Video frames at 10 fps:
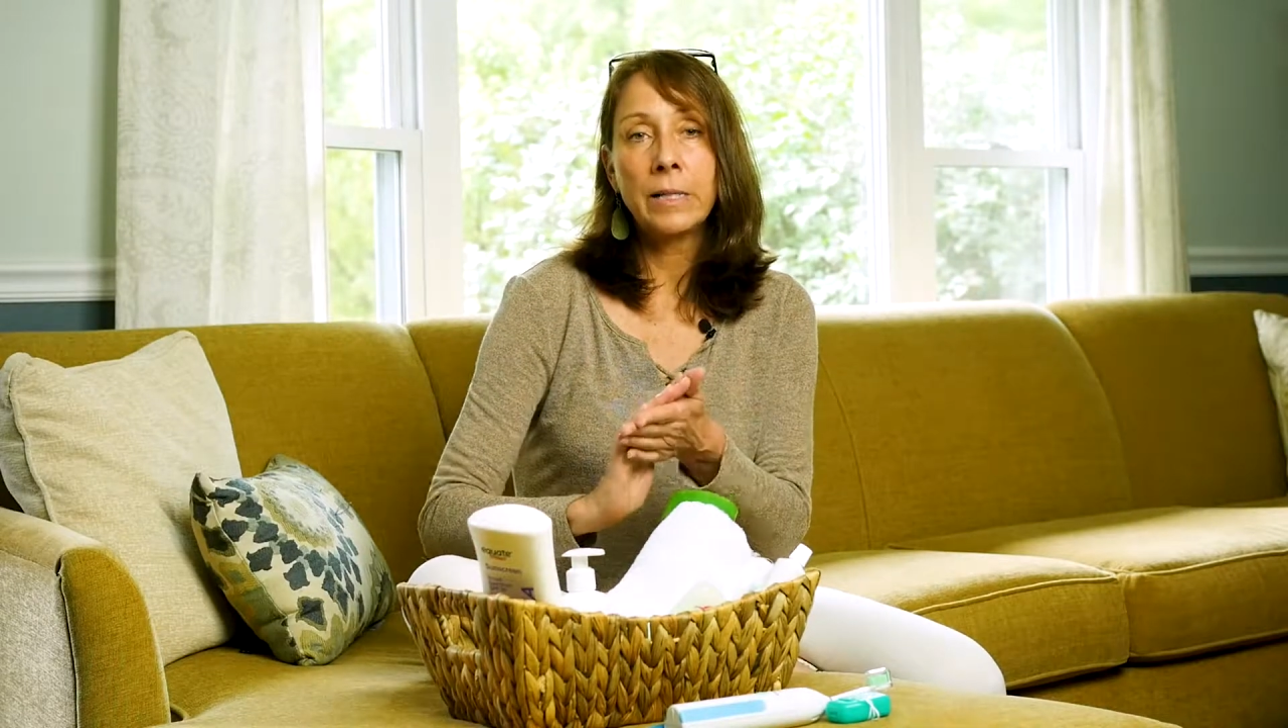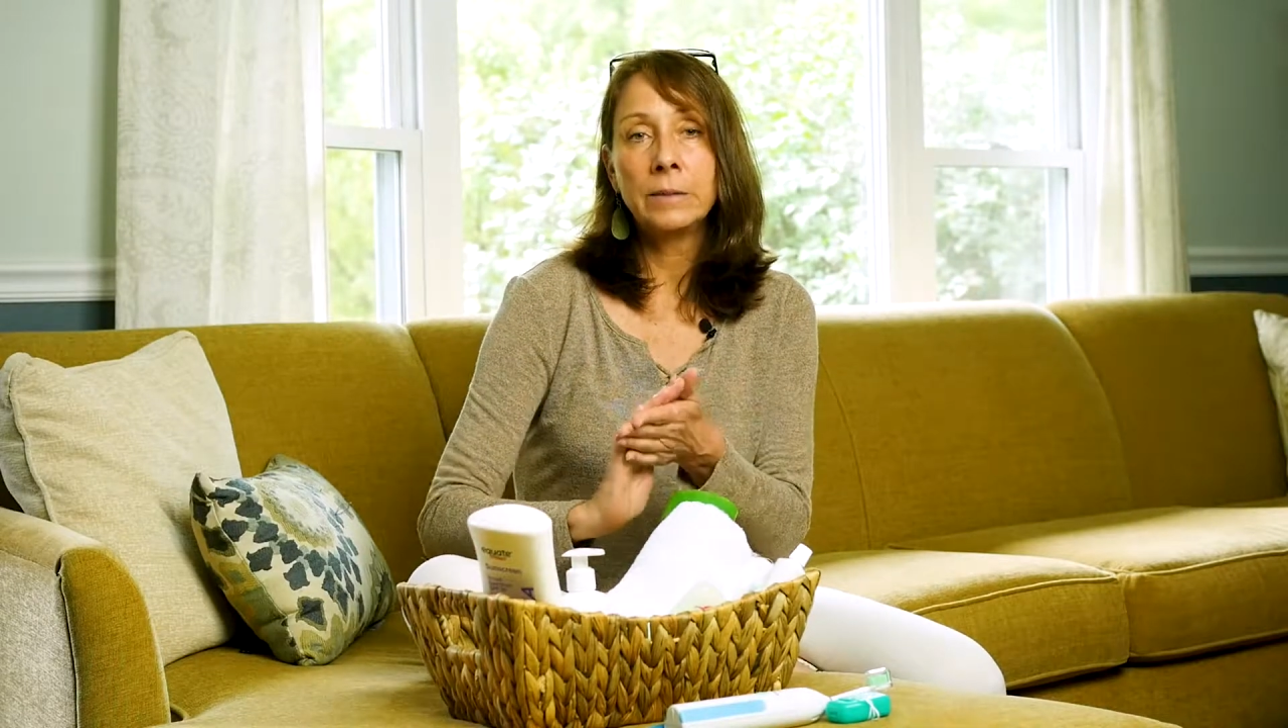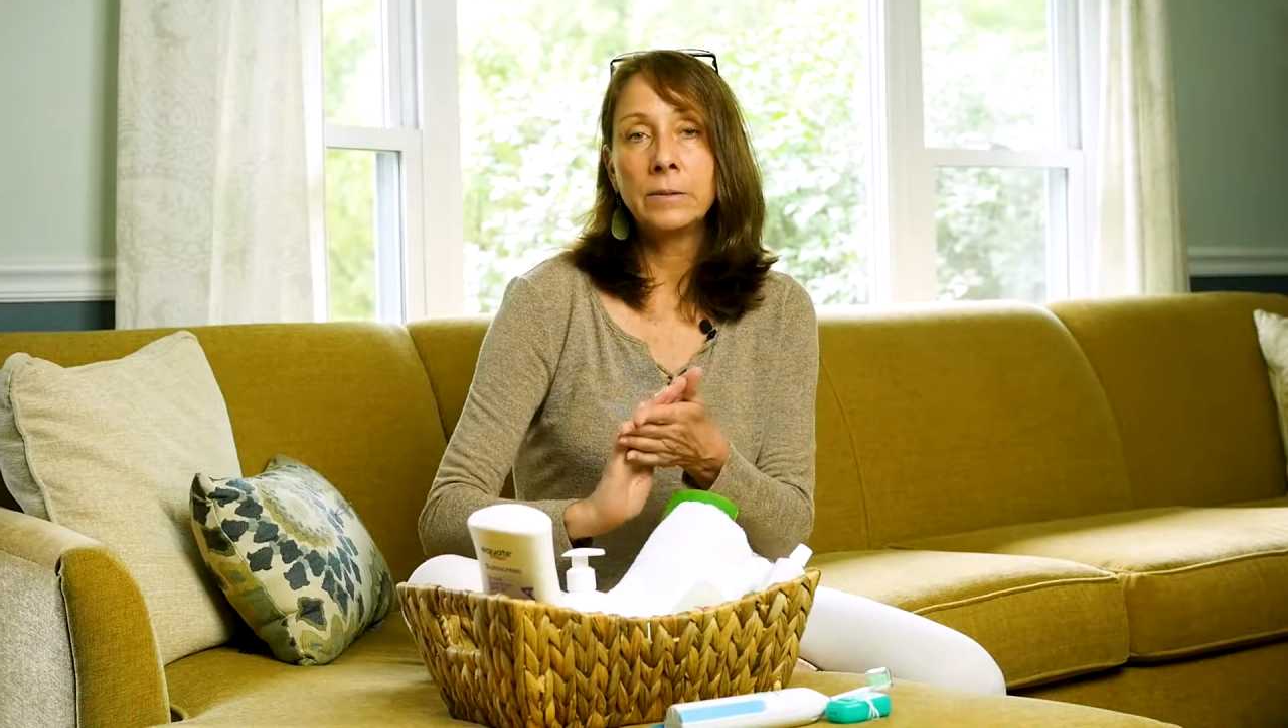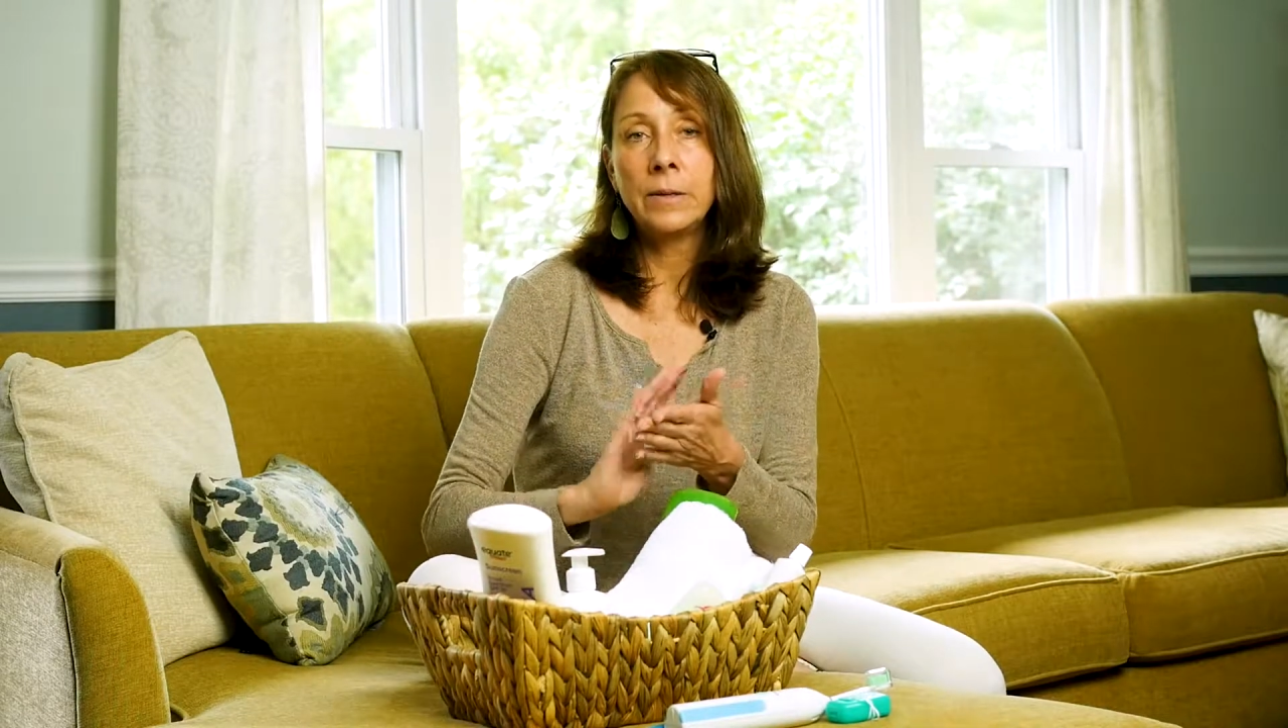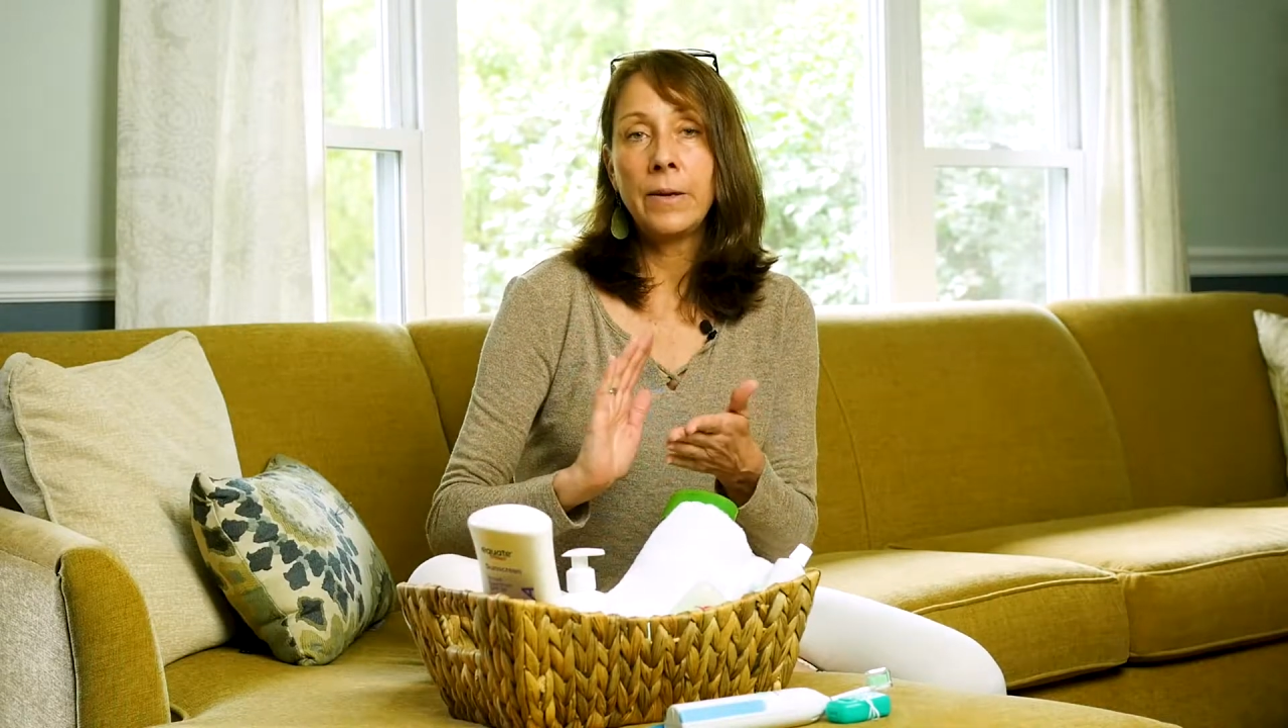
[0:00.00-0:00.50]

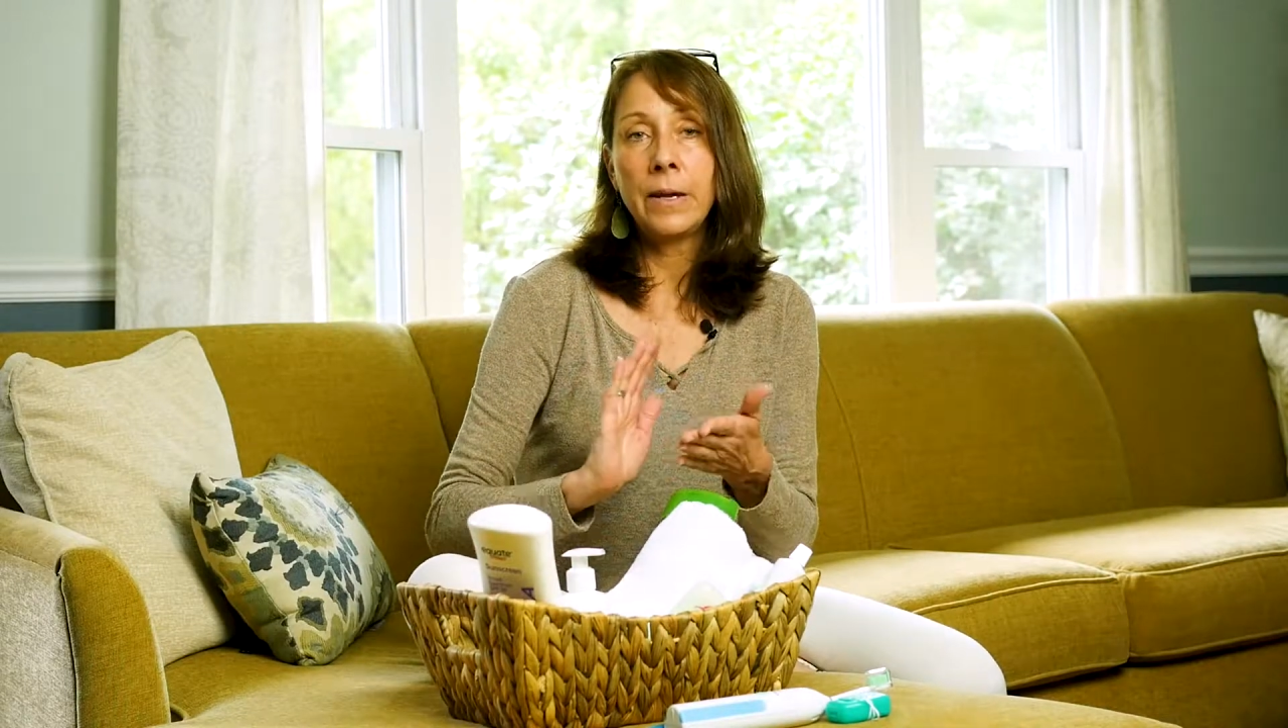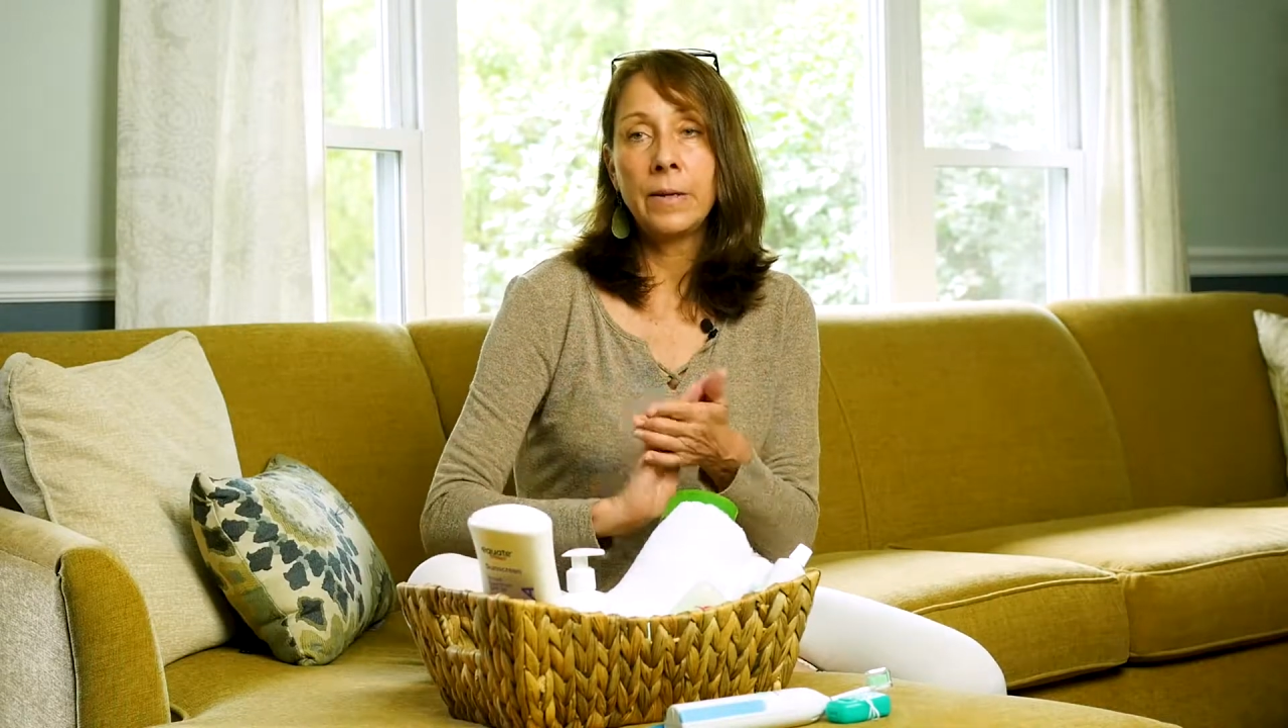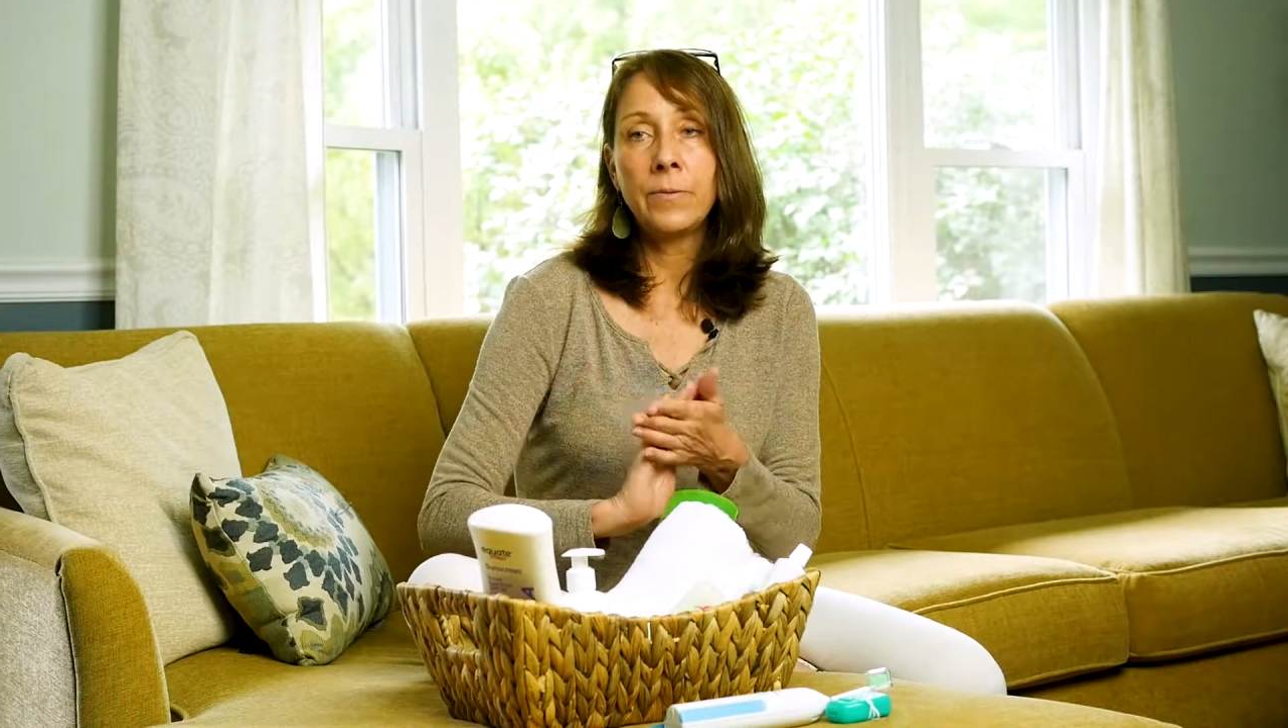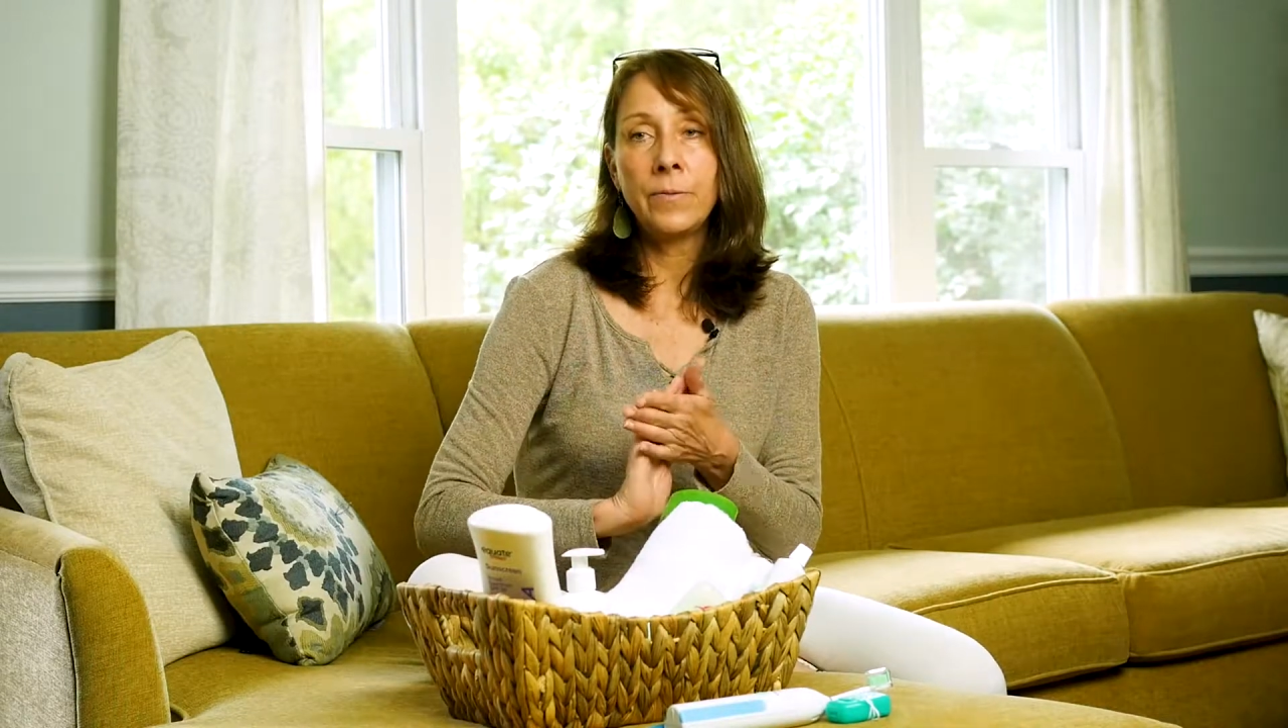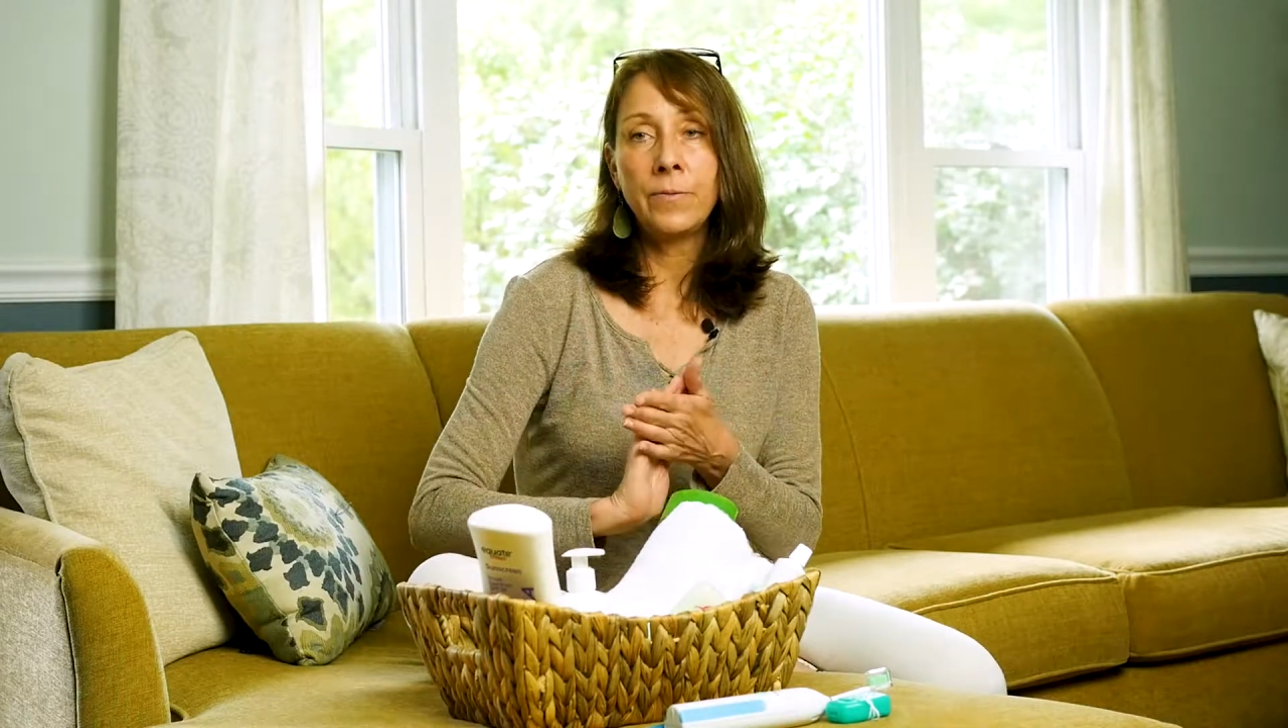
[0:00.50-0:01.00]

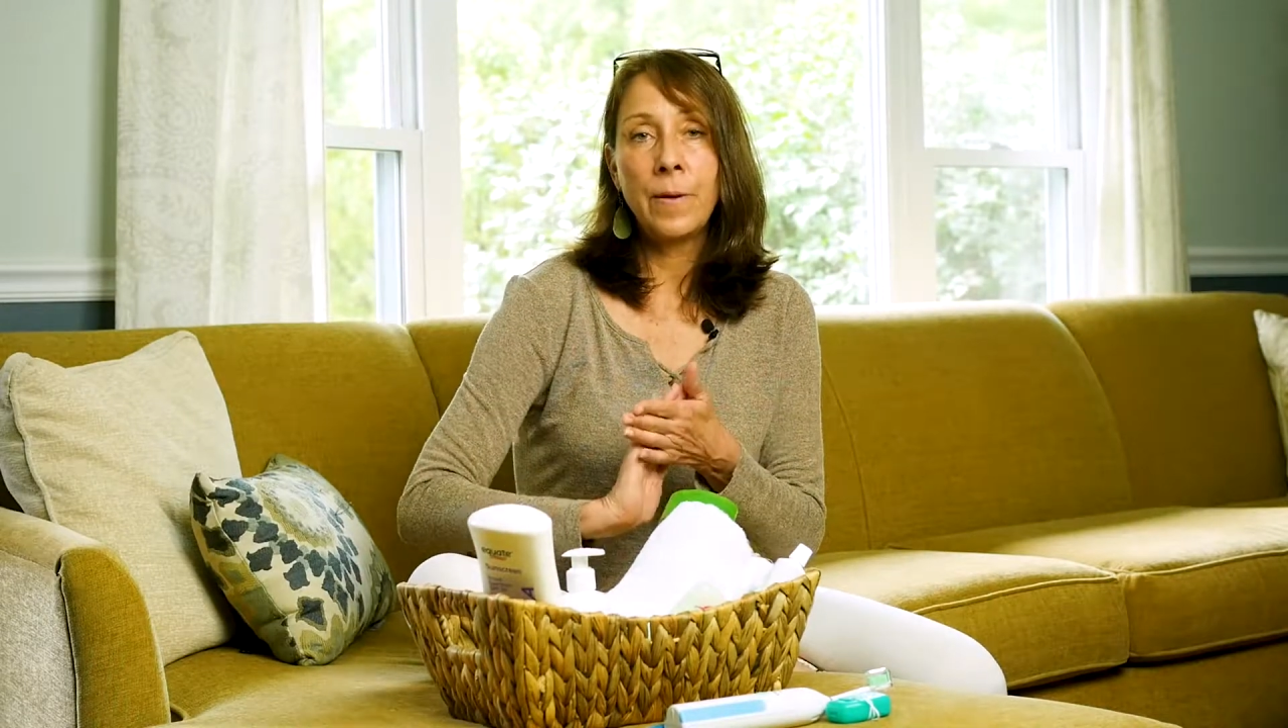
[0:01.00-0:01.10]
and